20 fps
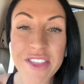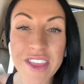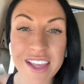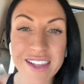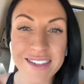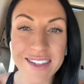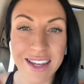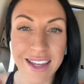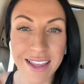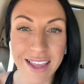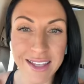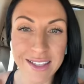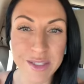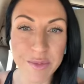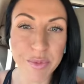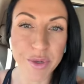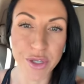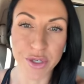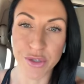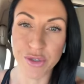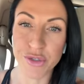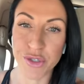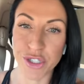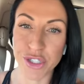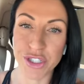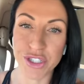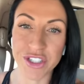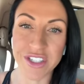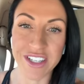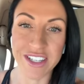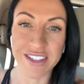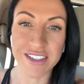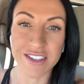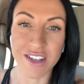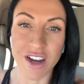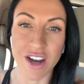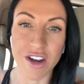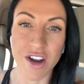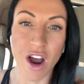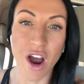things that I like to put nutritional yeast
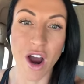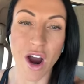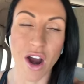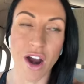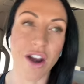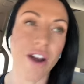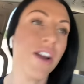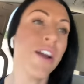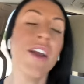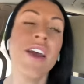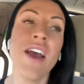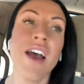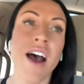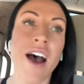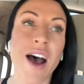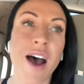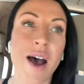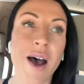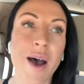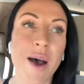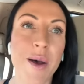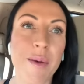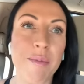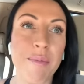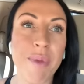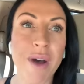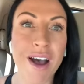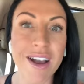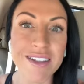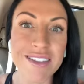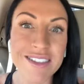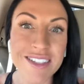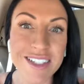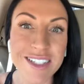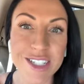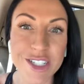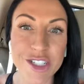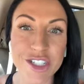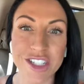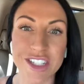on are um, pasta
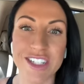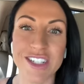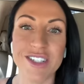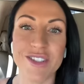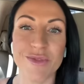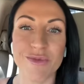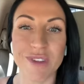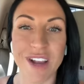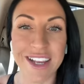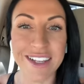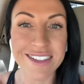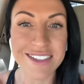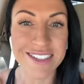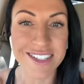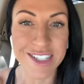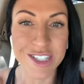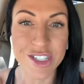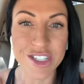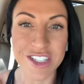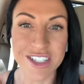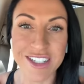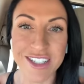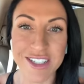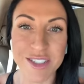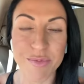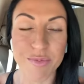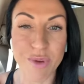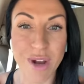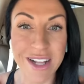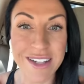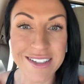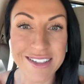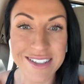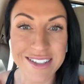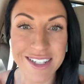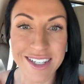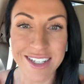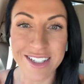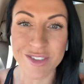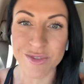dishes, rice dishes,
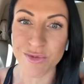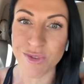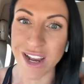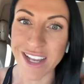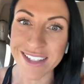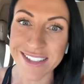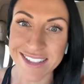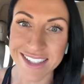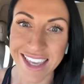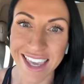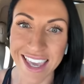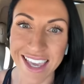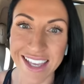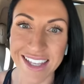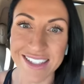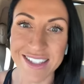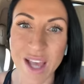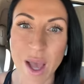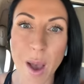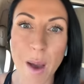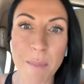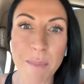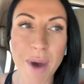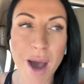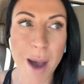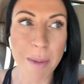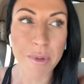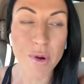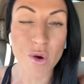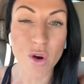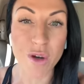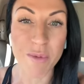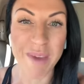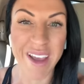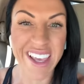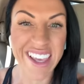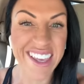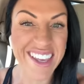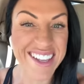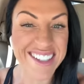breadsticks, rice cakes, popcorn.
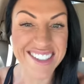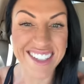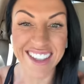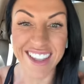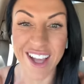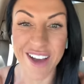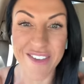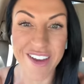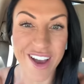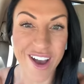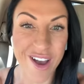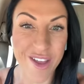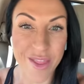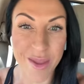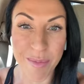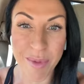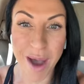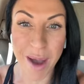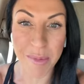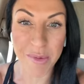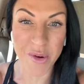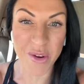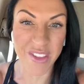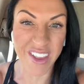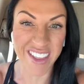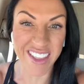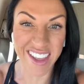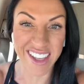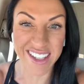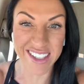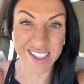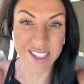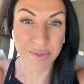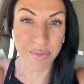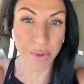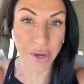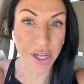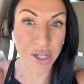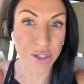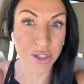My kids love it on the popcorn. They think it's
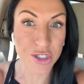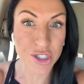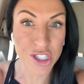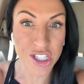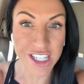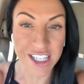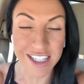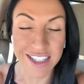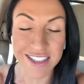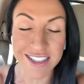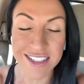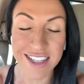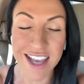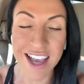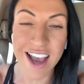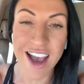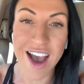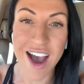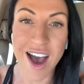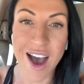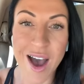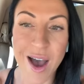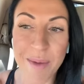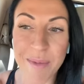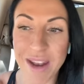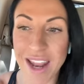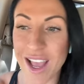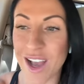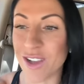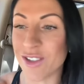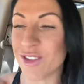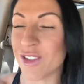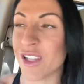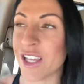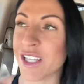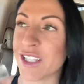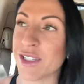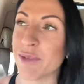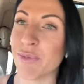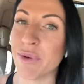sprinkle cheese. Um, and I also
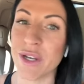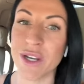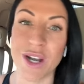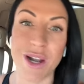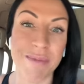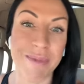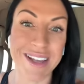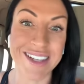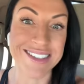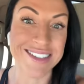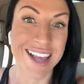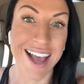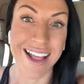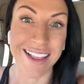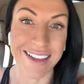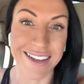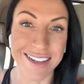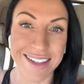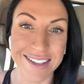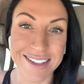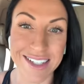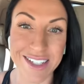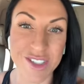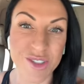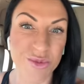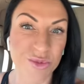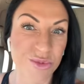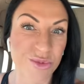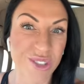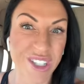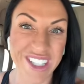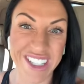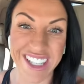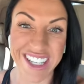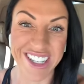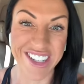like to put it on my salads. It's really